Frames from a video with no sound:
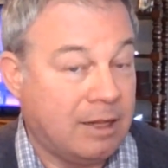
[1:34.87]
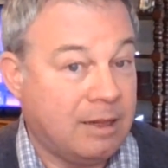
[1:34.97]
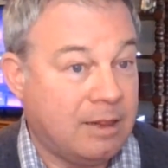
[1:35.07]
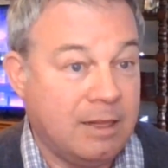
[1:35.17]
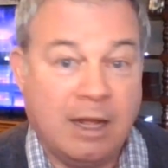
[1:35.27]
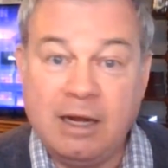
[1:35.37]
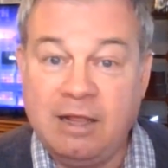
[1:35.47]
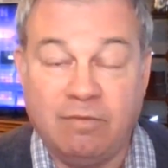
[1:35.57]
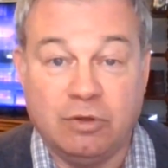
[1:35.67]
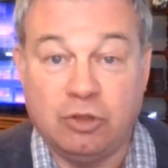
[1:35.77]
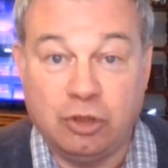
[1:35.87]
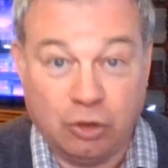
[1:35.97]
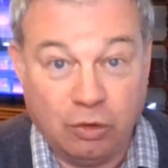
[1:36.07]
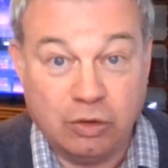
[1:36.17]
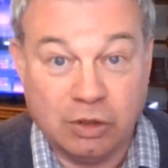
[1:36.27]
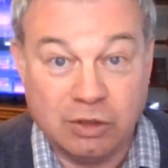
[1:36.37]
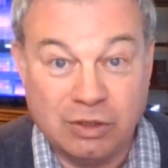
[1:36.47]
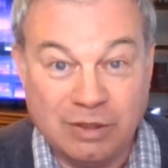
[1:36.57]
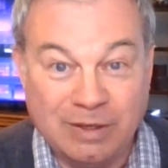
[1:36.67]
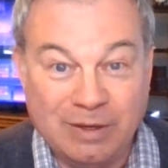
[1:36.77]
not even
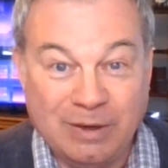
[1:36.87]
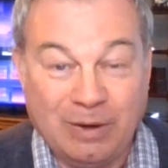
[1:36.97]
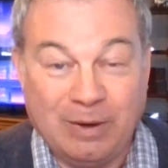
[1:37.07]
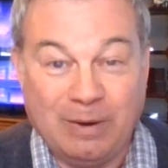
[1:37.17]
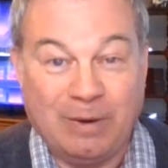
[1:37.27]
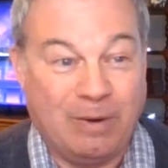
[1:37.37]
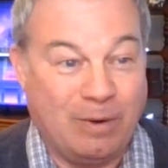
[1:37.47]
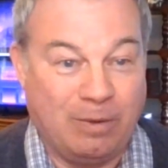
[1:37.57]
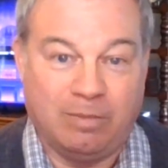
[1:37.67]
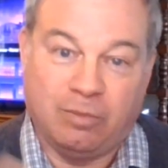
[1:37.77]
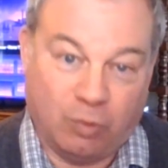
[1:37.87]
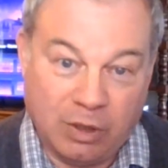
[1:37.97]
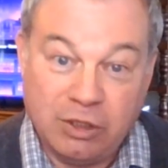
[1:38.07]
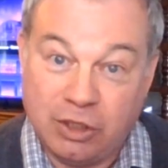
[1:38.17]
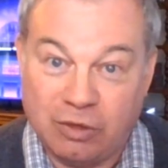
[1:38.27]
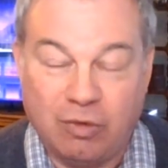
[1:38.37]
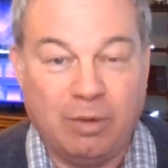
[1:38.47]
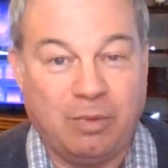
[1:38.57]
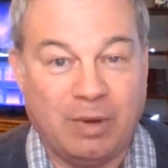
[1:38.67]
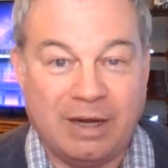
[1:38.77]
churches, Religion
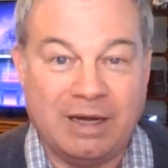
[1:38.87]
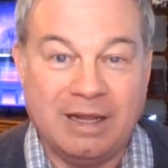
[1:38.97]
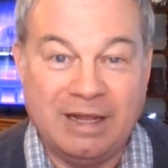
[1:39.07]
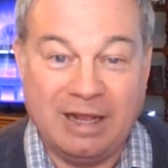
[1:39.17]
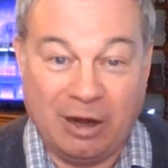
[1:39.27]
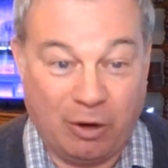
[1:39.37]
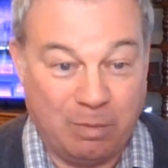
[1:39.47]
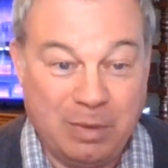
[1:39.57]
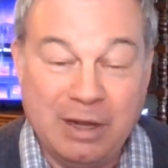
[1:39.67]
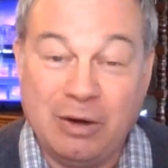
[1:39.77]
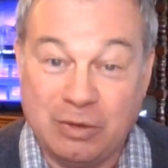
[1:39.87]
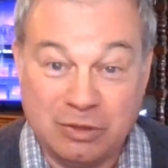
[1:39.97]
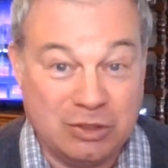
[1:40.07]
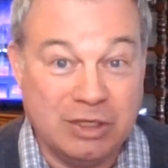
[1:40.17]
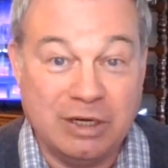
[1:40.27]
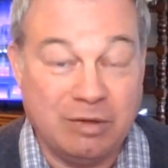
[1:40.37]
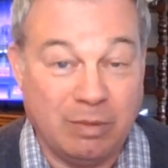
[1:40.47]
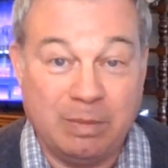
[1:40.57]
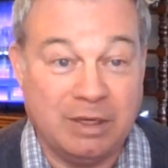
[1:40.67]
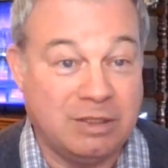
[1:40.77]
Incorporated, are big on sin and
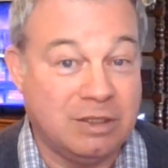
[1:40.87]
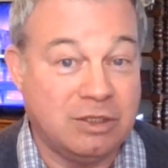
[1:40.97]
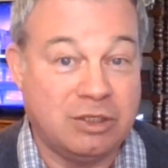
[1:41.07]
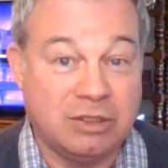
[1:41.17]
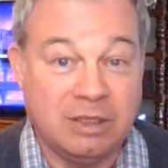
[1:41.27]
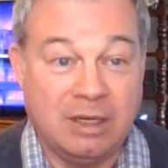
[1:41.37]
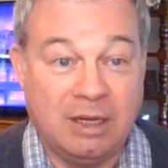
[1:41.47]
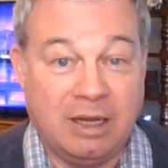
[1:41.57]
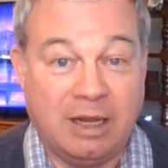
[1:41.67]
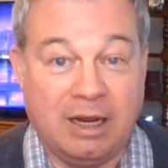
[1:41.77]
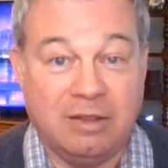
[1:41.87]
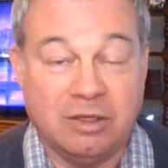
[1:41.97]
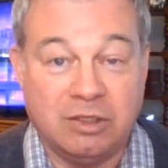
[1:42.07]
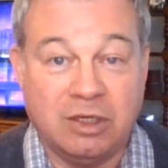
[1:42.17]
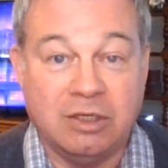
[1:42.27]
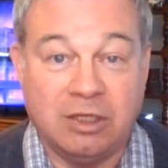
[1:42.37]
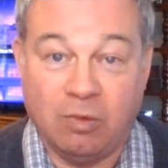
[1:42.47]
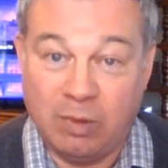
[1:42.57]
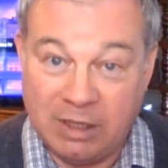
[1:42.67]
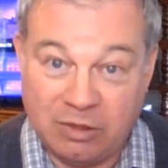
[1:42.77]
repentance and the sense that
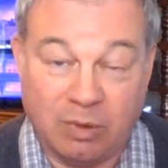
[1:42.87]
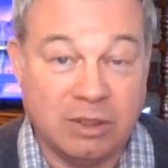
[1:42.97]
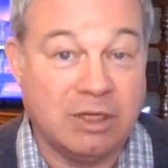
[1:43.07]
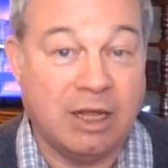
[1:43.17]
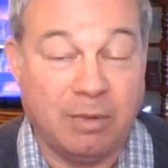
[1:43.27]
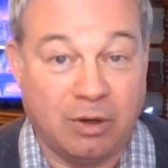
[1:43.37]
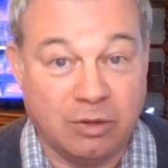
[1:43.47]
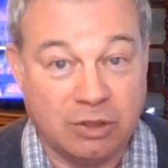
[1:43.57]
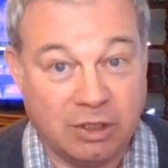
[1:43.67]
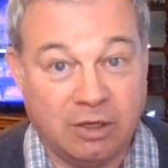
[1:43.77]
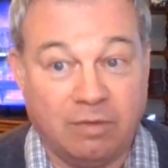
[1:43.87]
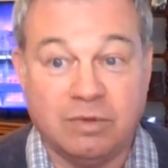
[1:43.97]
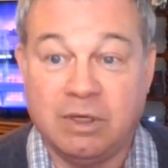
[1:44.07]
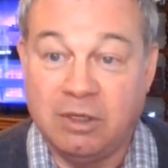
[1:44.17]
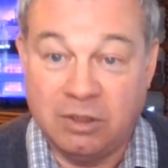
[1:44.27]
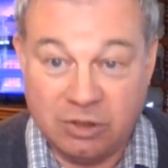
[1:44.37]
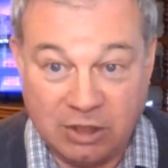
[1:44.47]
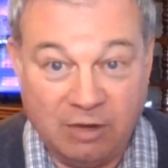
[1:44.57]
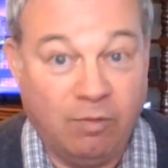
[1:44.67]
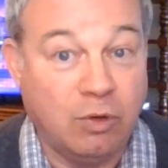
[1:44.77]
we need to examine ourselves,
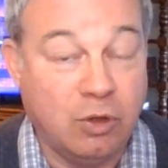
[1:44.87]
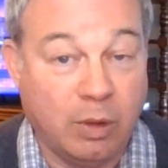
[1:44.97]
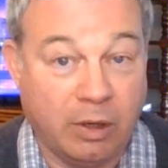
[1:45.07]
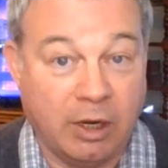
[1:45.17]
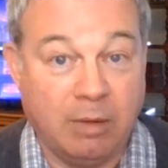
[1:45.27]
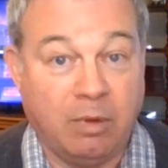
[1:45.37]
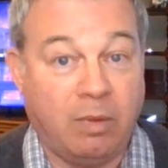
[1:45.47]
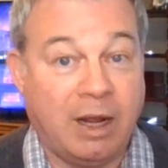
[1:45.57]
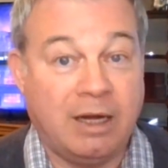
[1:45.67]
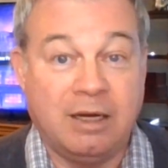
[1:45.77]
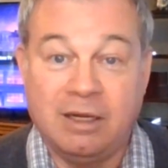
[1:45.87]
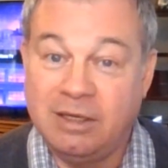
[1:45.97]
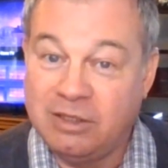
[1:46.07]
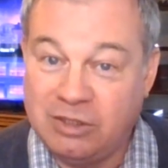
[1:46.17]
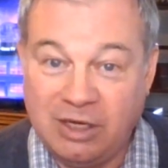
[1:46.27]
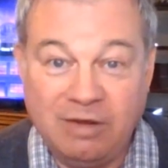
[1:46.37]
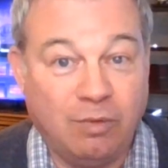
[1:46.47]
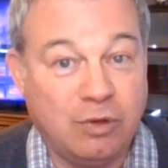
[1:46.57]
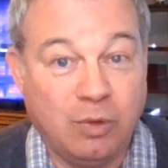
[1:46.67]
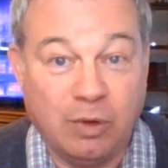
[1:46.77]
see if we're doing our neighbor right, see if
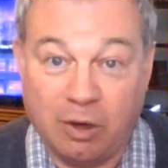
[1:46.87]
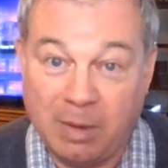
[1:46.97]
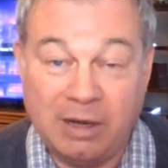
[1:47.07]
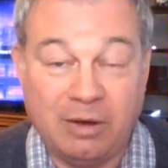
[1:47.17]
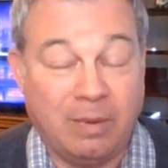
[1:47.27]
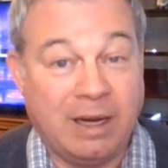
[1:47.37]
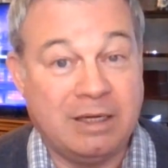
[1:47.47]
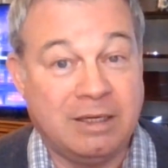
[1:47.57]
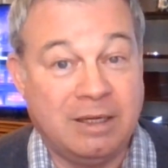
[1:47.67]
we're doing our maker right,